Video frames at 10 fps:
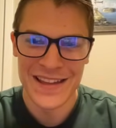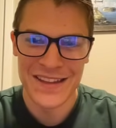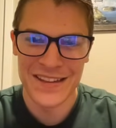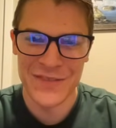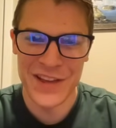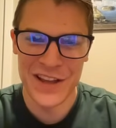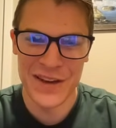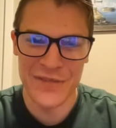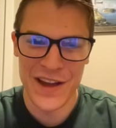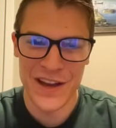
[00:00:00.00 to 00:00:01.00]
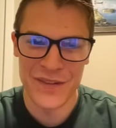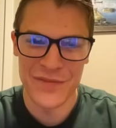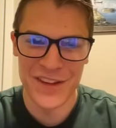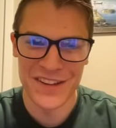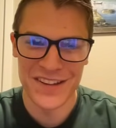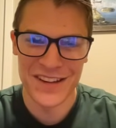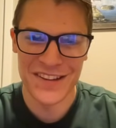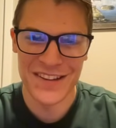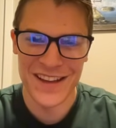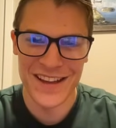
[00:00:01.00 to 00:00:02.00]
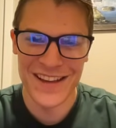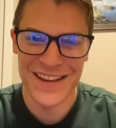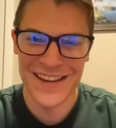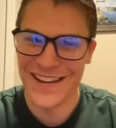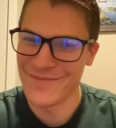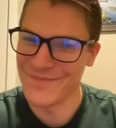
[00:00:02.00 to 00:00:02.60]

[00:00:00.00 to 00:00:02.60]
let's see if y'all can fight off this. It's not.